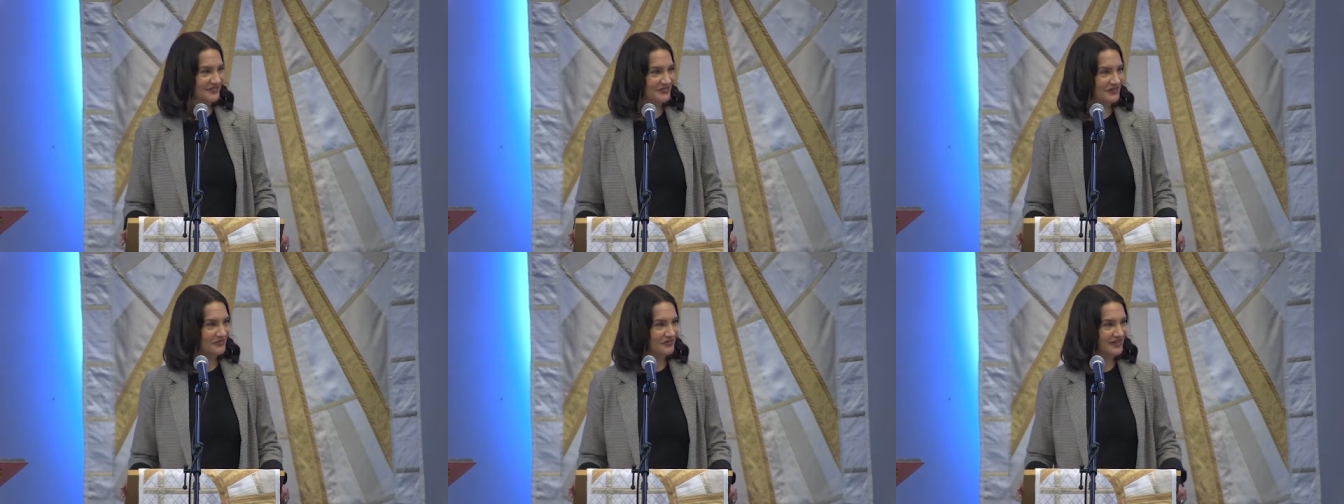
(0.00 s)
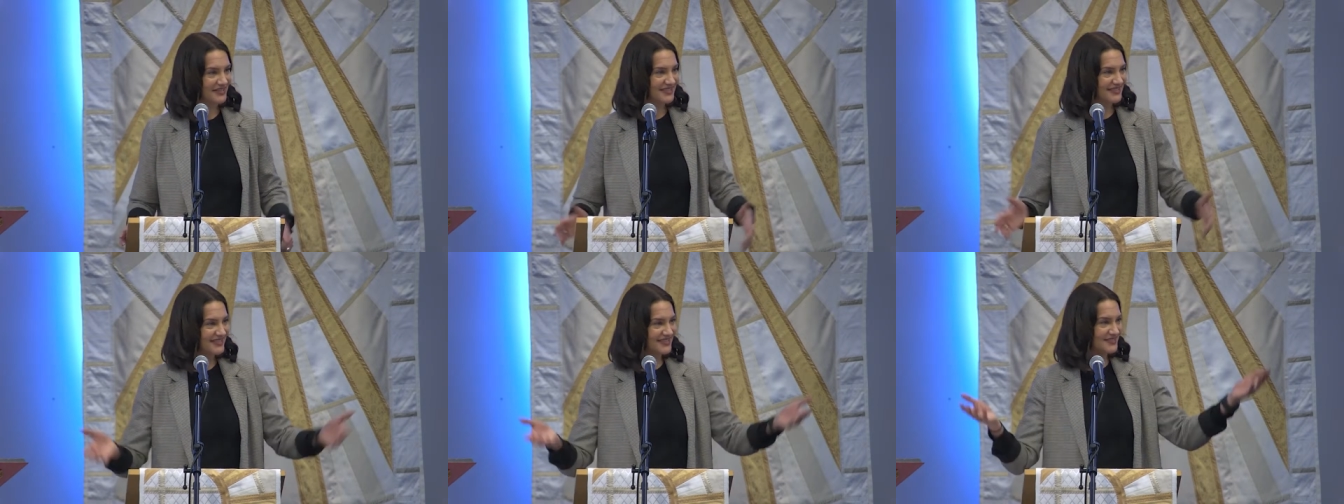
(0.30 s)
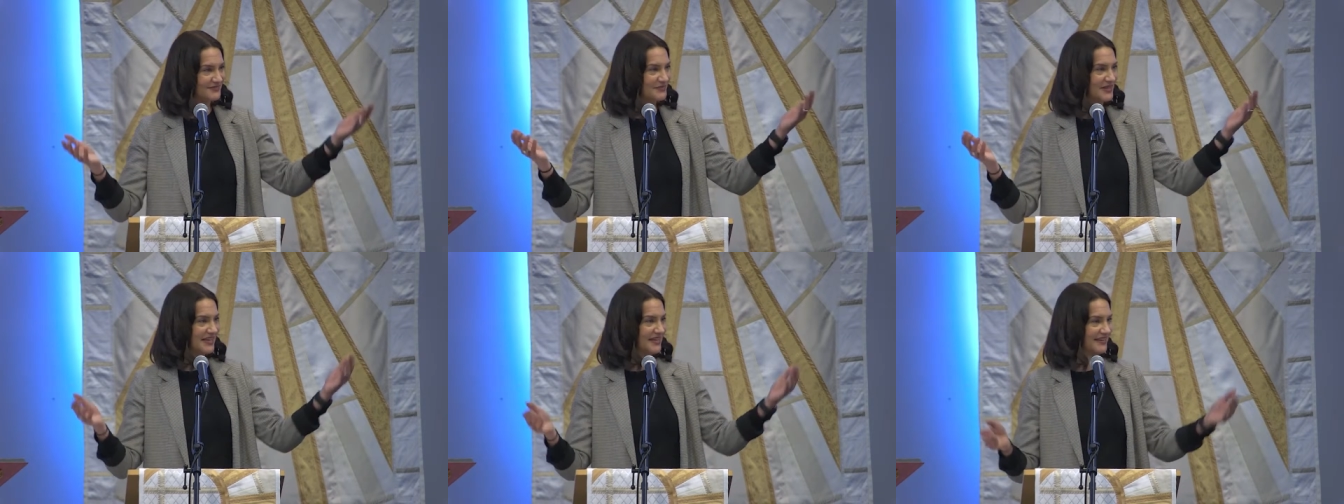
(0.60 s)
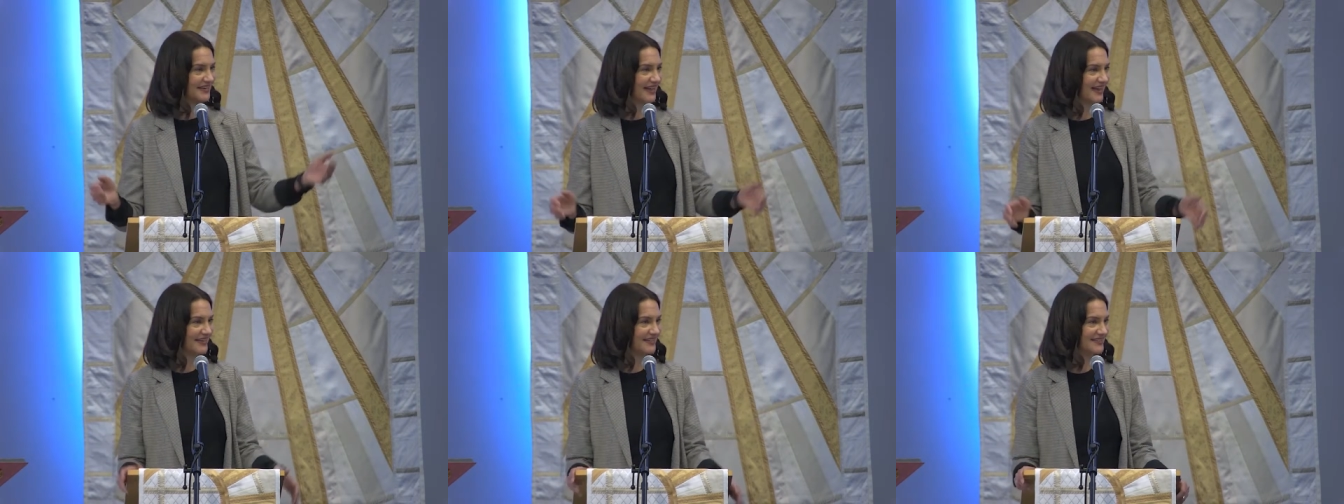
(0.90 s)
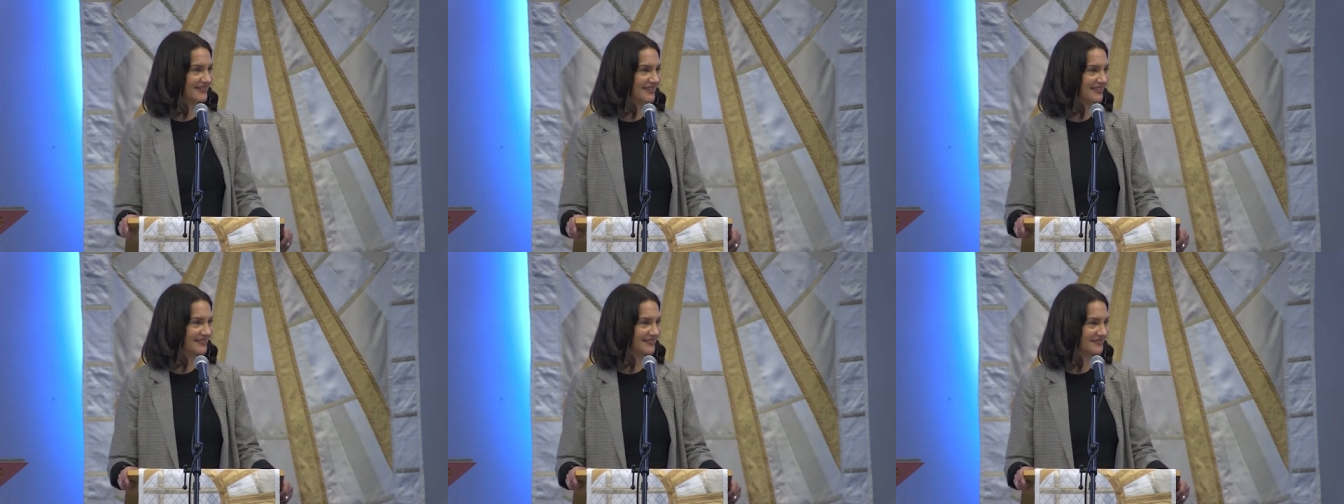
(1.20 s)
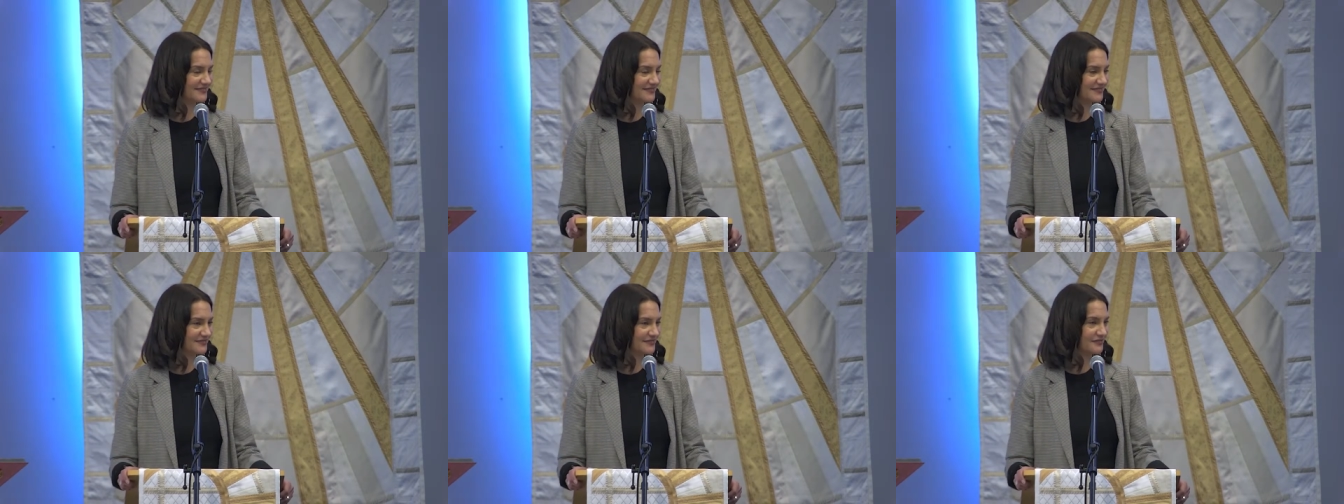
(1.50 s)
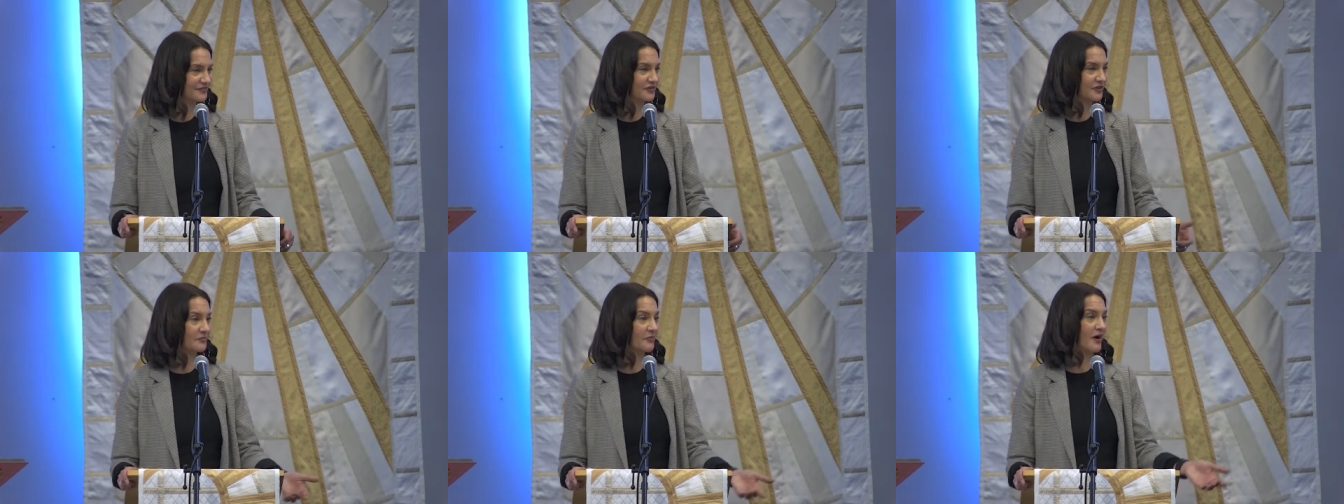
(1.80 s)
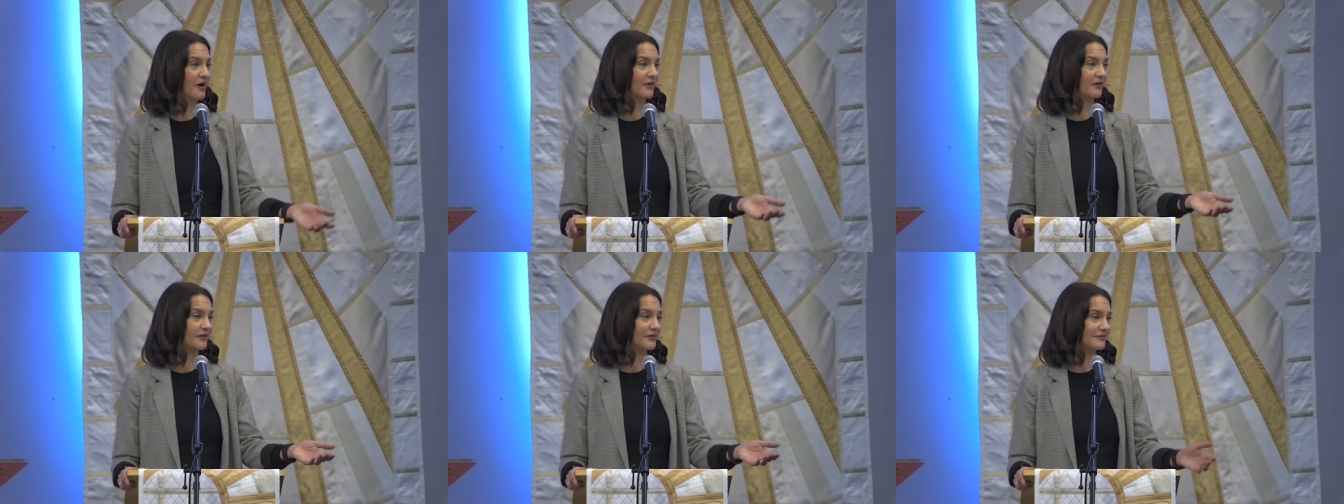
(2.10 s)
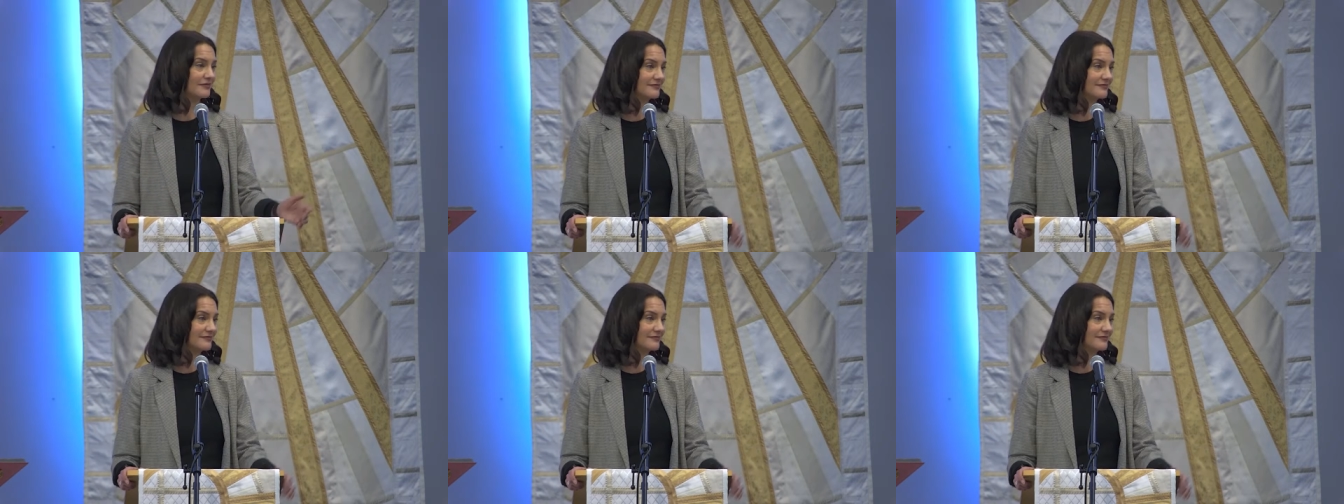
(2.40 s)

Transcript: Well, what does this mean, Casey, for tomorrow?